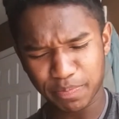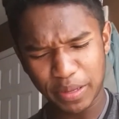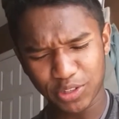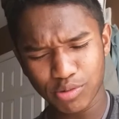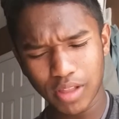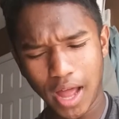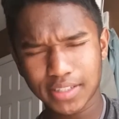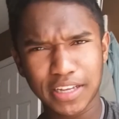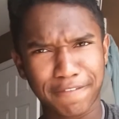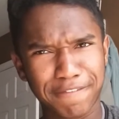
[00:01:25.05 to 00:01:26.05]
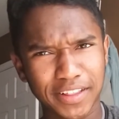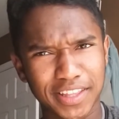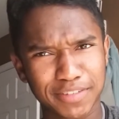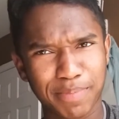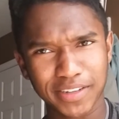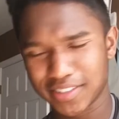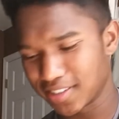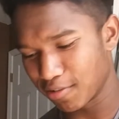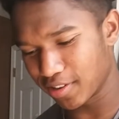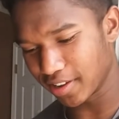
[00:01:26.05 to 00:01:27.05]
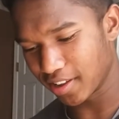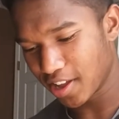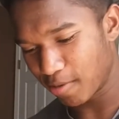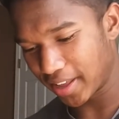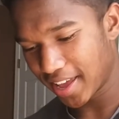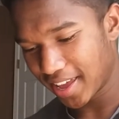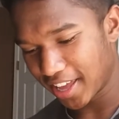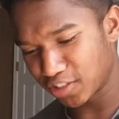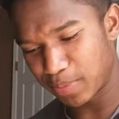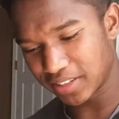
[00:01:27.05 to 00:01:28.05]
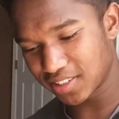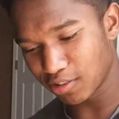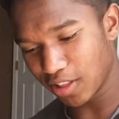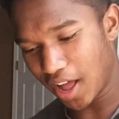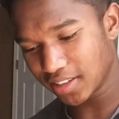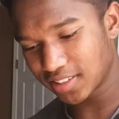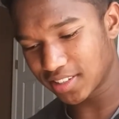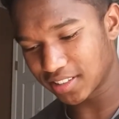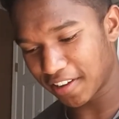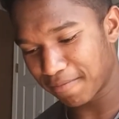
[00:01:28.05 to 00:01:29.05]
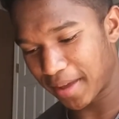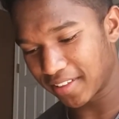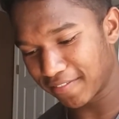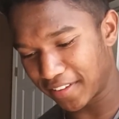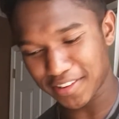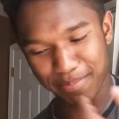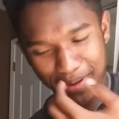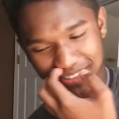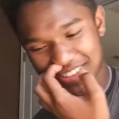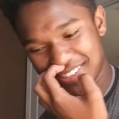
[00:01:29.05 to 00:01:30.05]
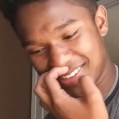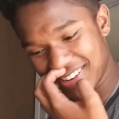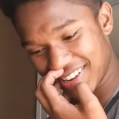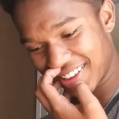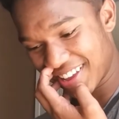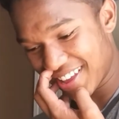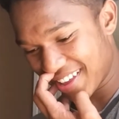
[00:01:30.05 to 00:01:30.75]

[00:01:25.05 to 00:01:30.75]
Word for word: it's been too long since i felt this punch so good. Wait, it's been so long since I've felt a punch this good.